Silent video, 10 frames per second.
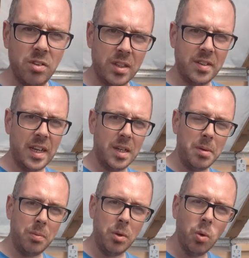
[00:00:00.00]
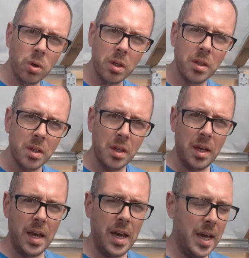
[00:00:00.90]
so I decided to make my own.
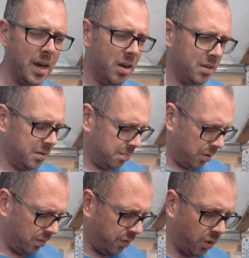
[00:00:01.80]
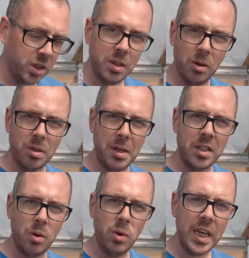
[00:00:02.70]
But unfortunately it was a
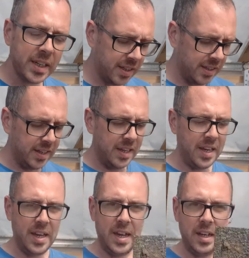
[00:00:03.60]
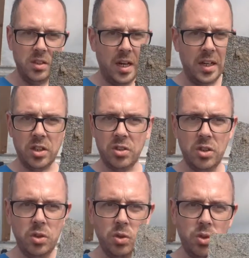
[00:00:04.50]
bit too late. I
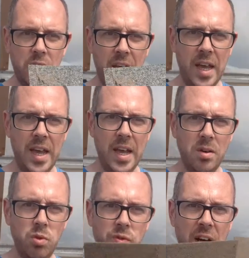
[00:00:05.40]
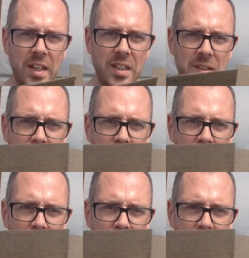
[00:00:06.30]
just used a hoof belt,